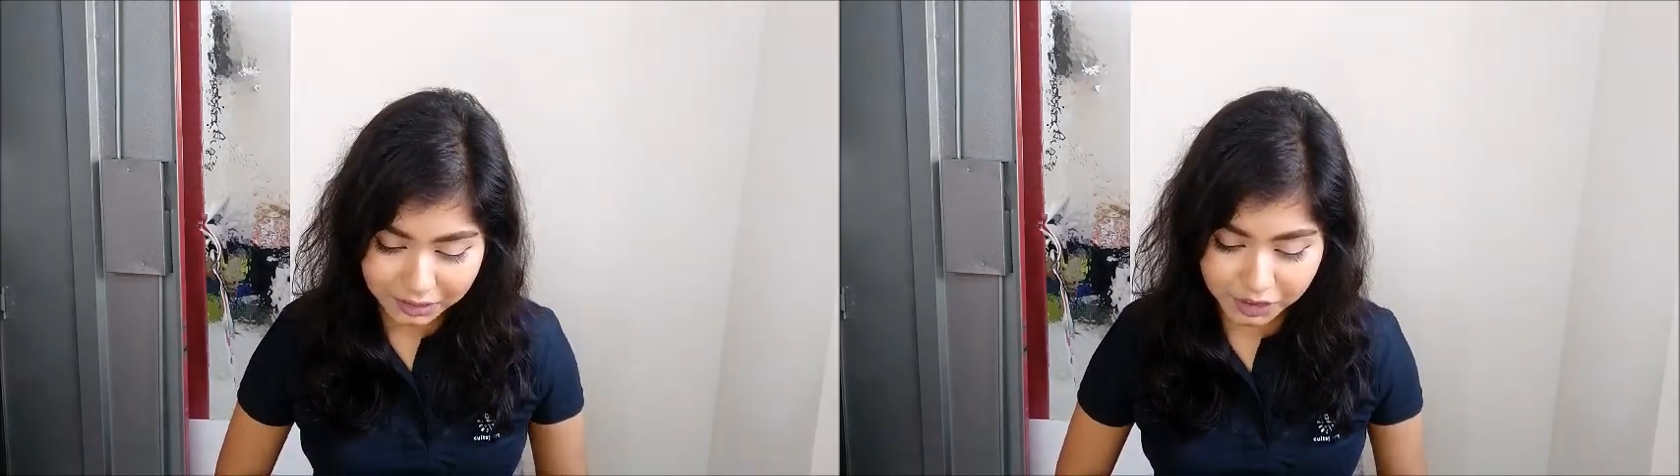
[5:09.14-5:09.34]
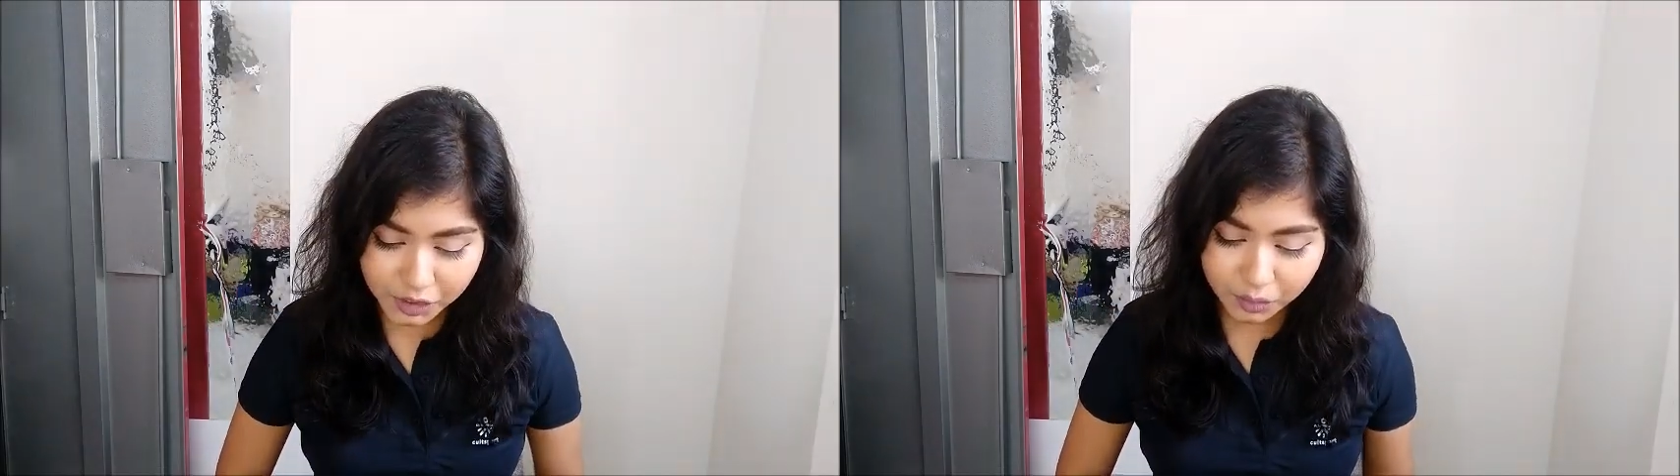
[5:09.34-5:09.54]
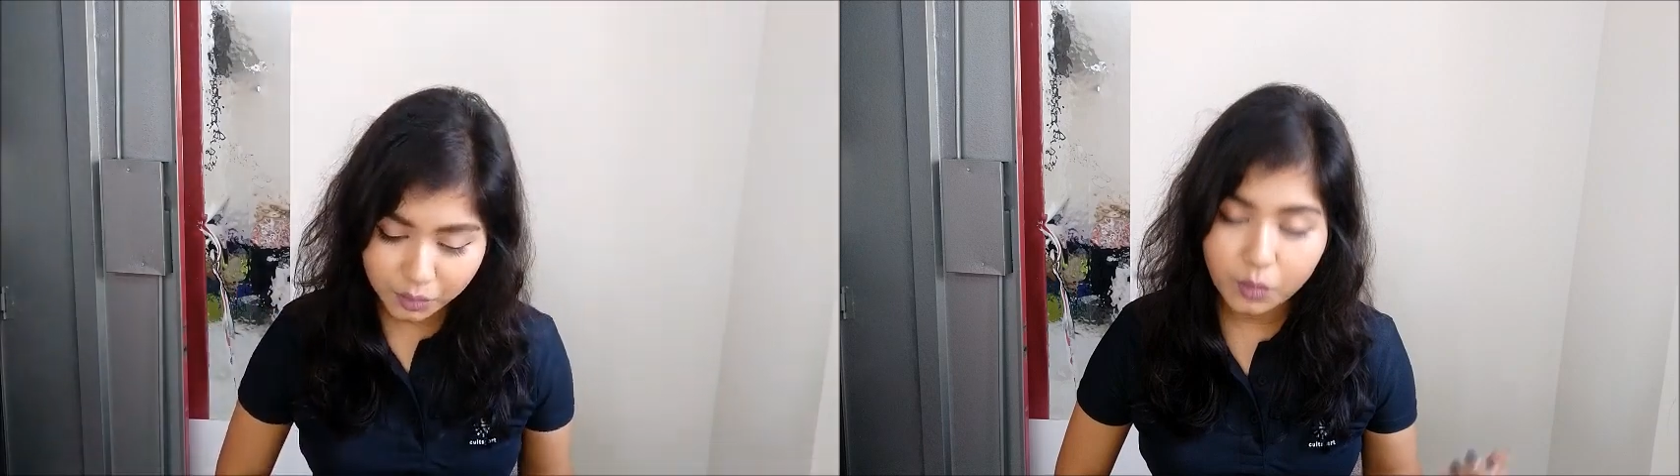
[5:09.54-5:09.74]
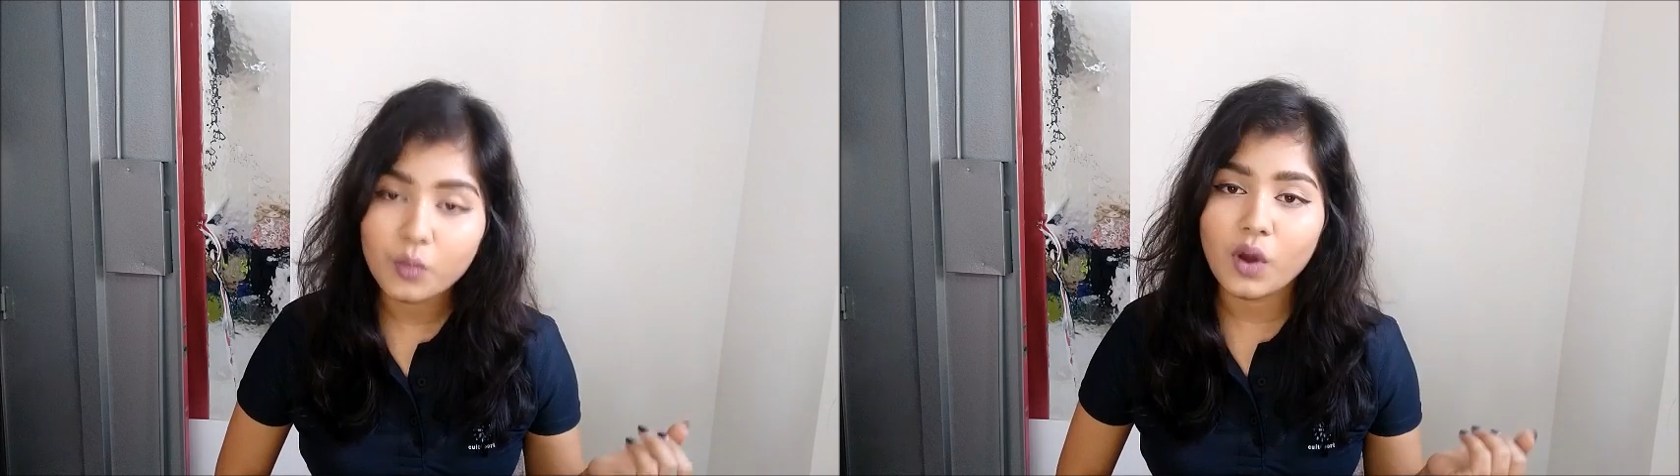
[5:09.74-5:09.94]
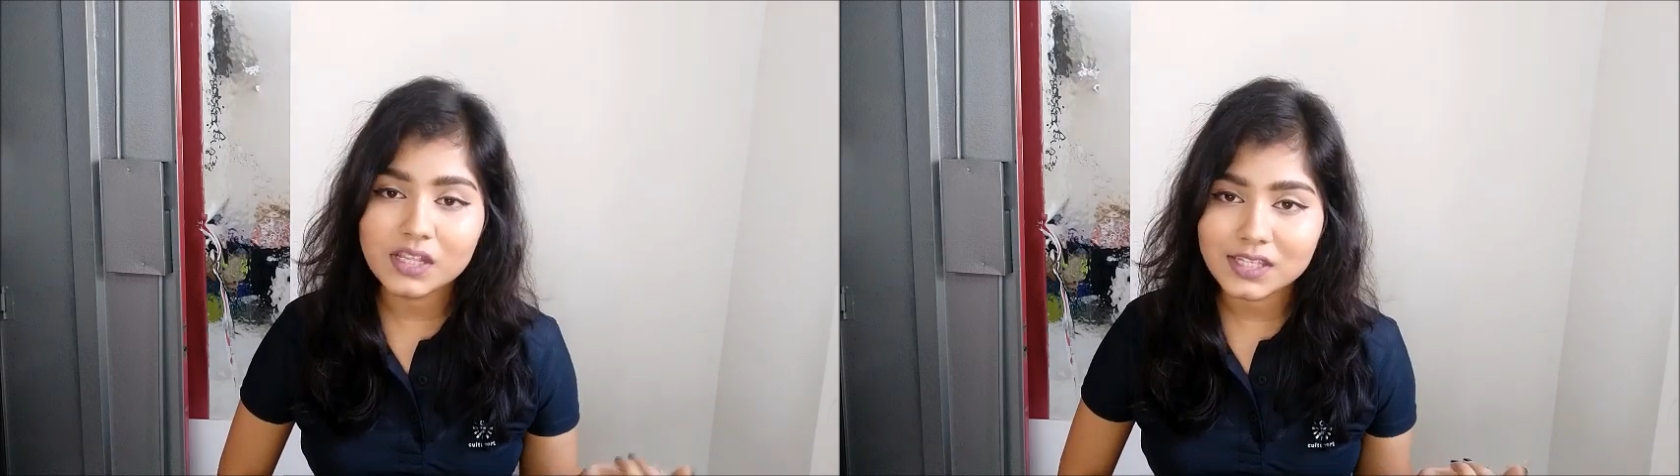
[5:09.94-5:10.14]
So
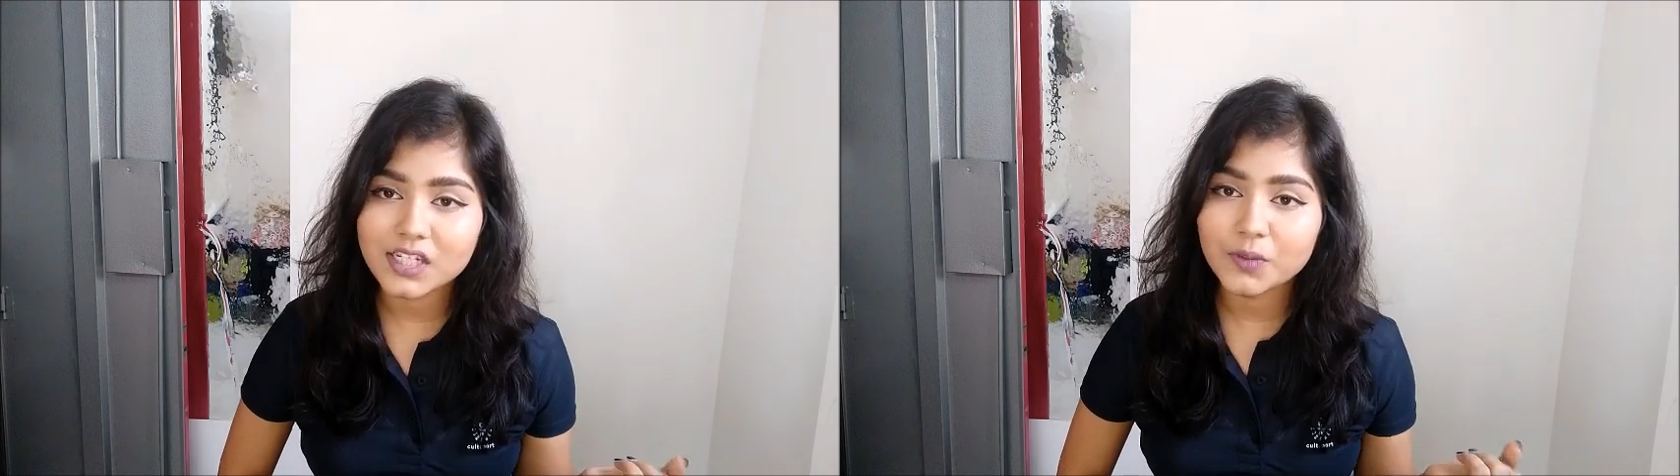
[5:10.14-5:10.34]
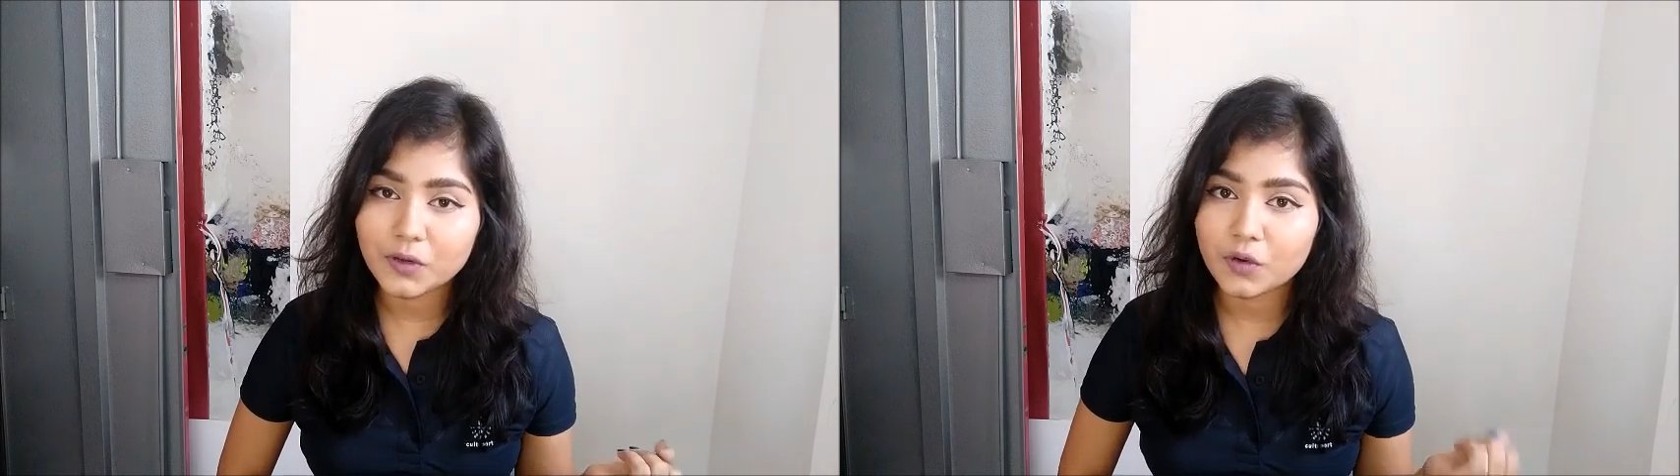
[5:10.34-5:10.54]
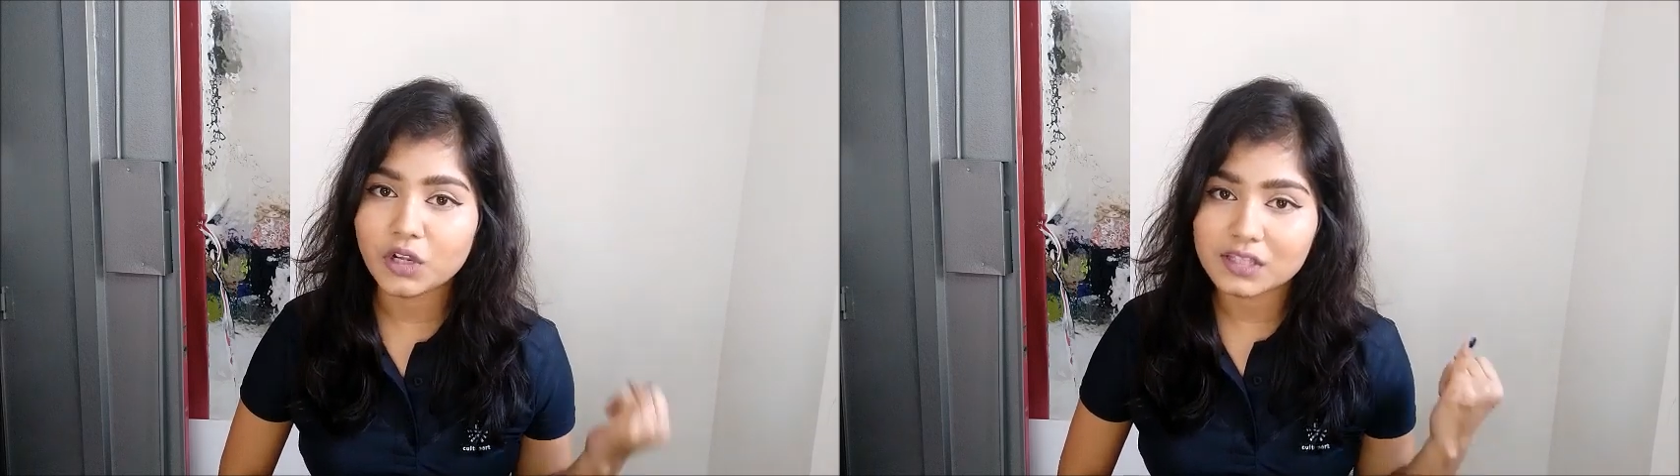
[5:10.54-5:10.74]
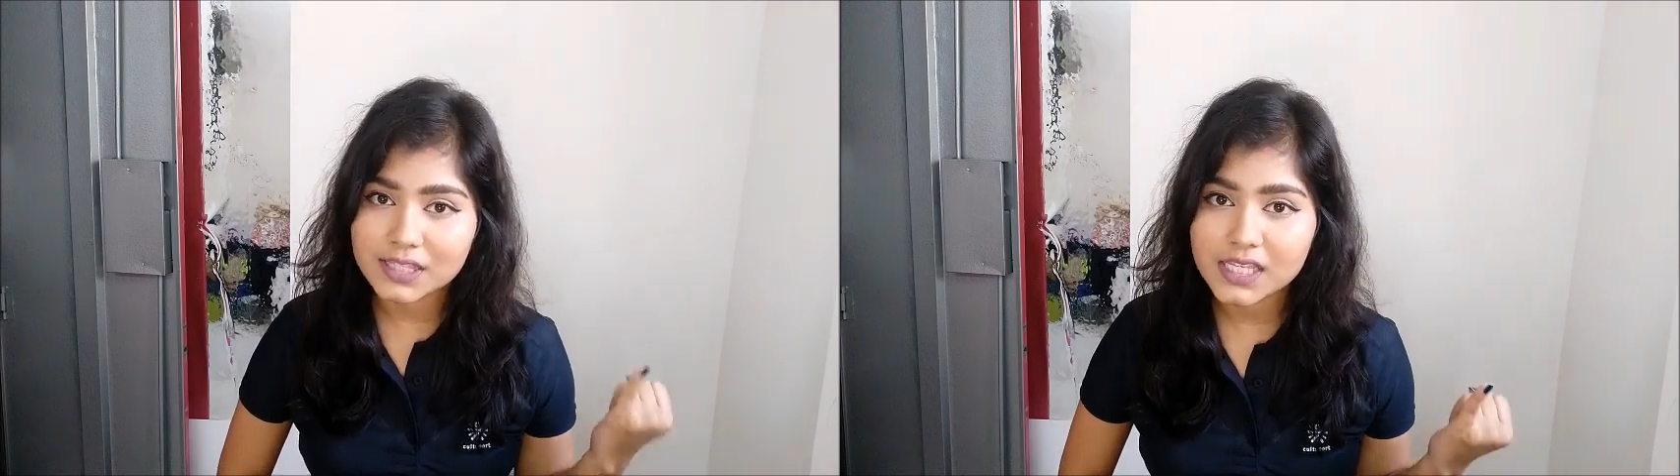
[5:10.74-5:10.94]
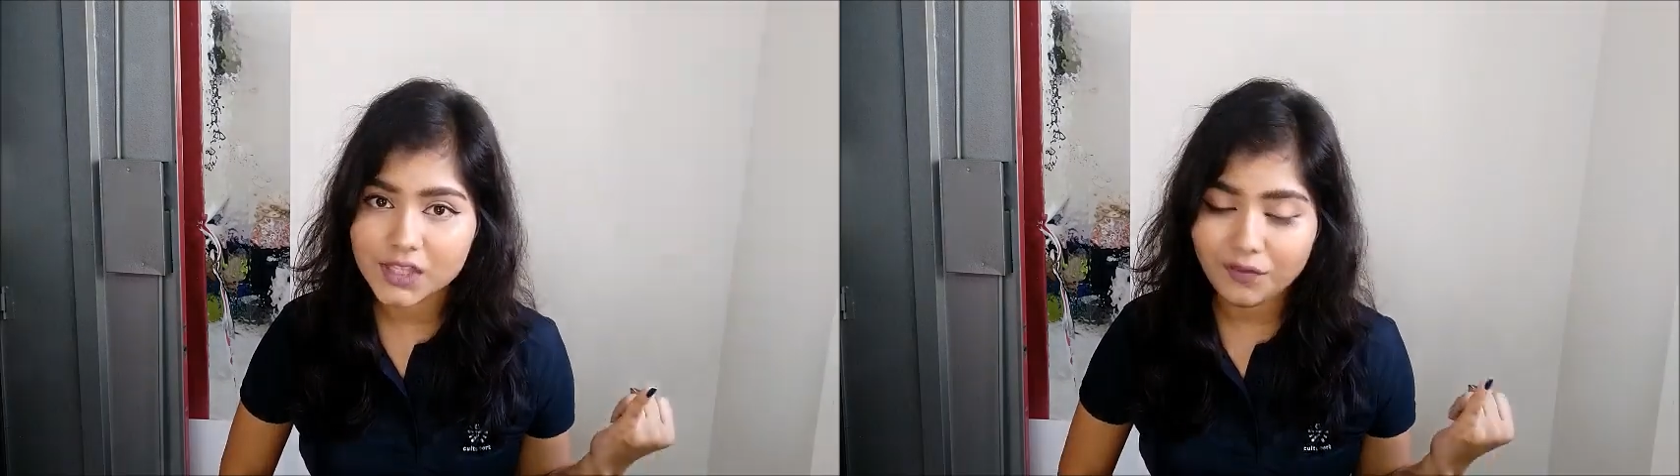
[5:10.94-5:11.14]
one cinnamon roll on
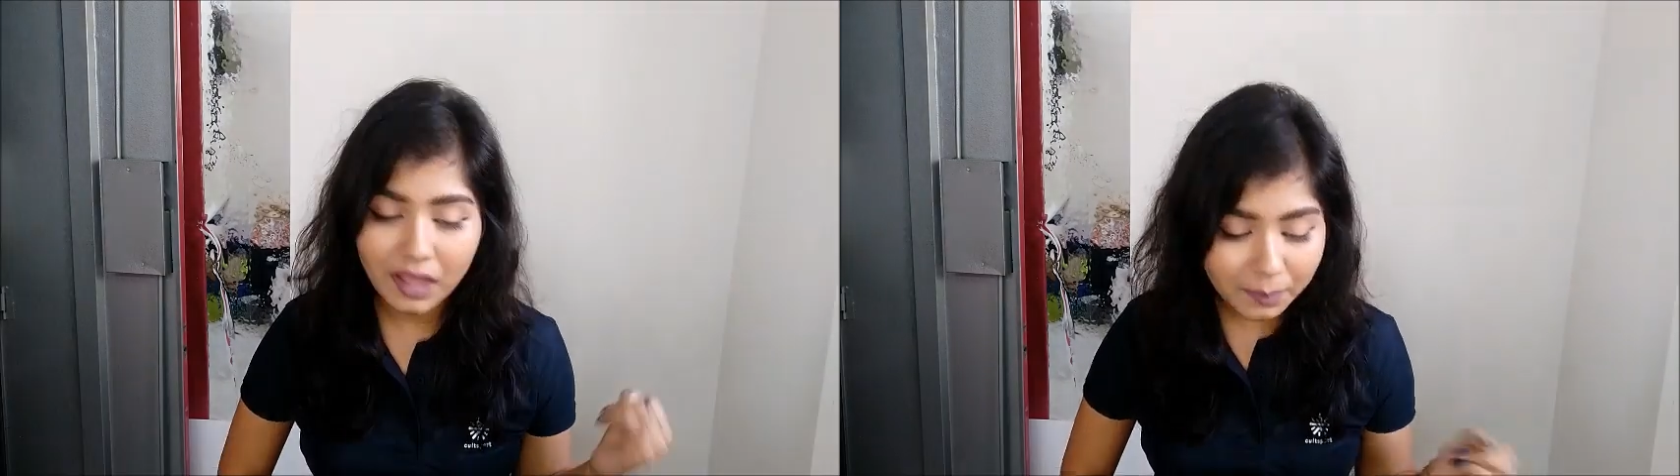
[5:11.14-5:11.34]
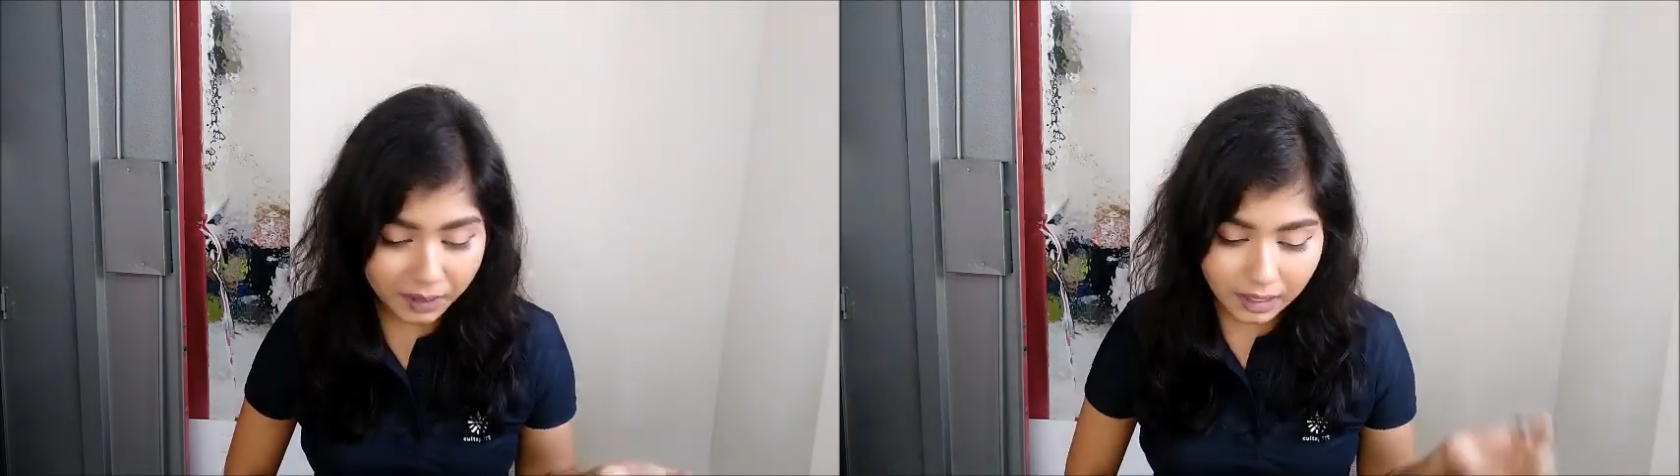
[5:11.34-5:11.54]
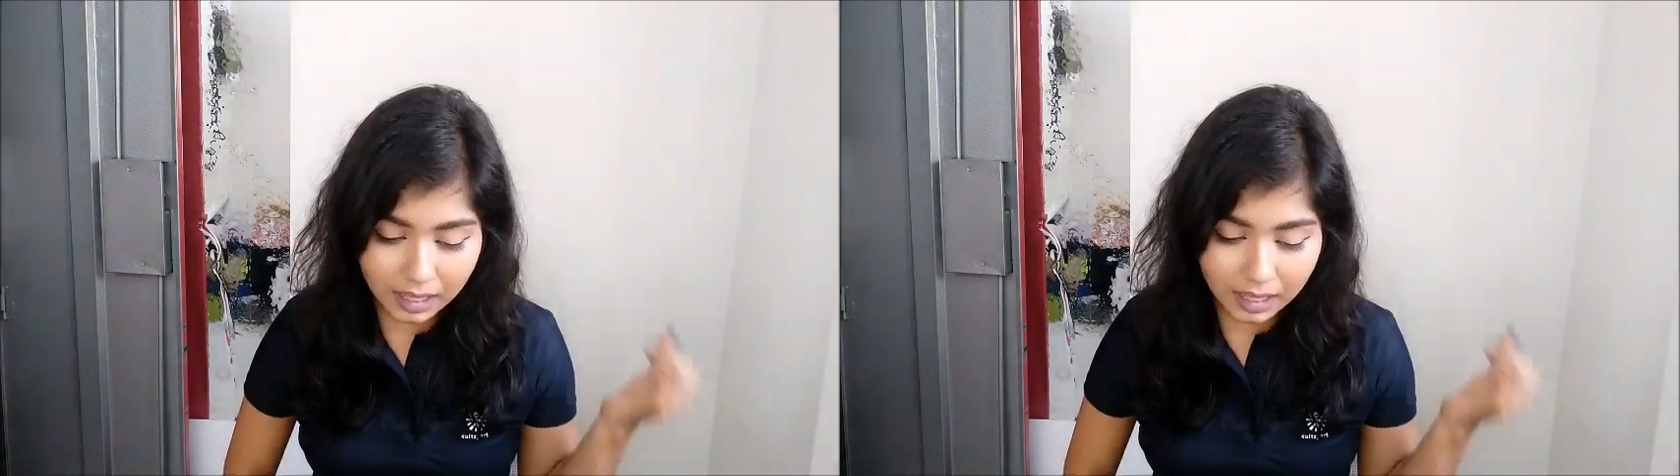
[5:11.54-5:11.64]
6th Feb,